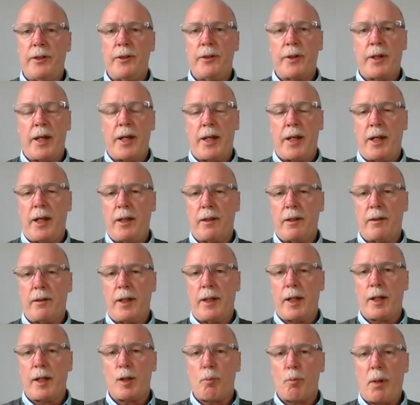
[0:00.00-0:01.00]
You're getting,
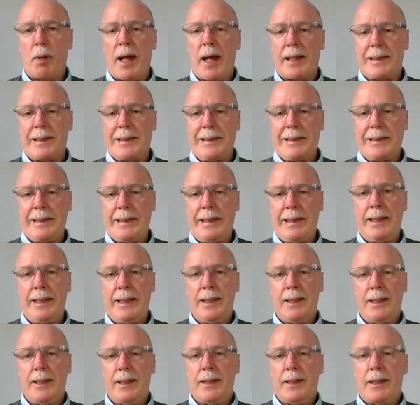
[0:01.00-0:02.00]
the Black Sea
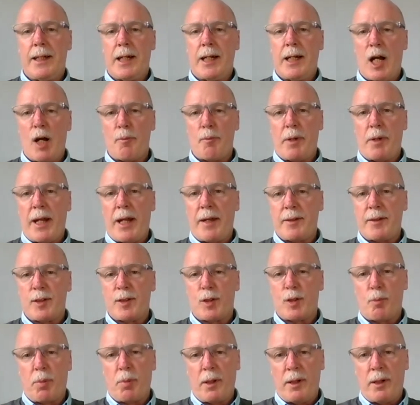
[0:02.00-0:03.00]
and other
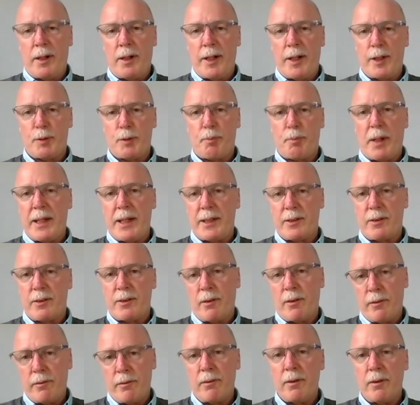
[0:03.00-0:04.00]
suppliers based
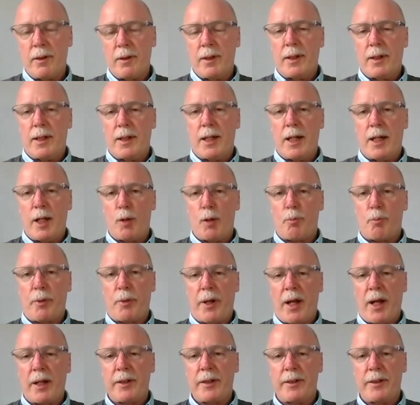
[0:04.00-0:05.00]
on the
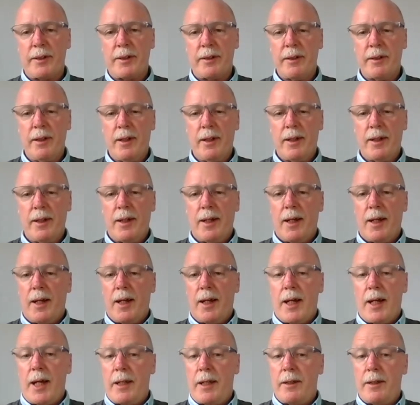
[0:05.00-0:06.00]
production.
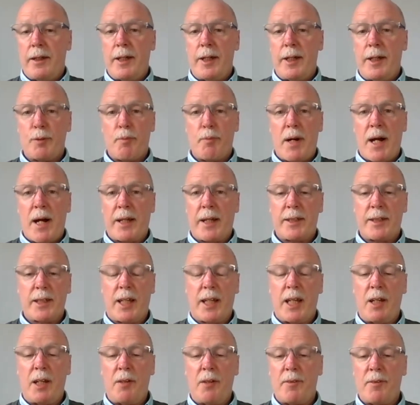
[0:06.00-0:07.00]
And these markets are
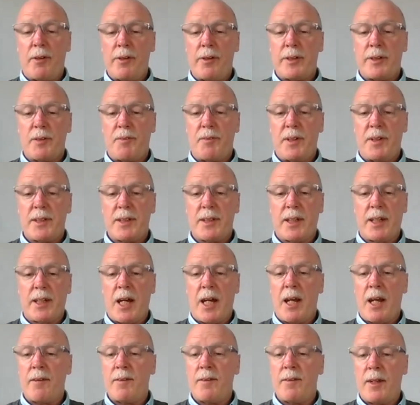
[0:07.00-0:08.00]
getting very
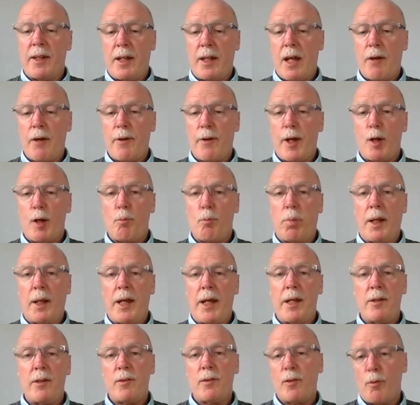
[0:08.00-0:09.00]
sophisticated, and they know how to
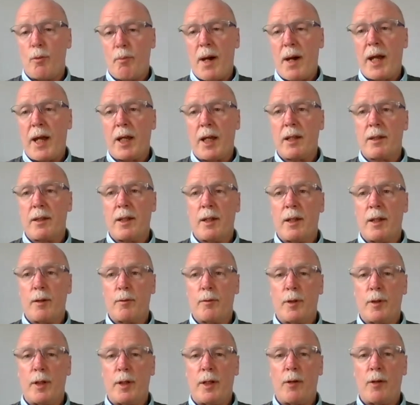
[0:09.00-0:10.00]
blend to make the
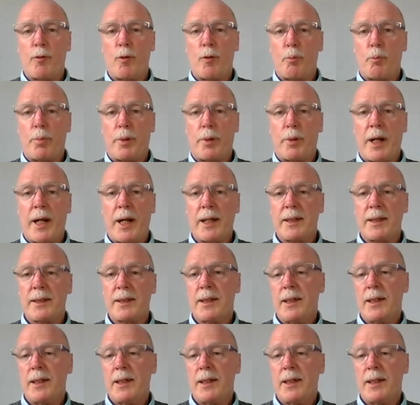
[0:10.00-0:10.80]
different products.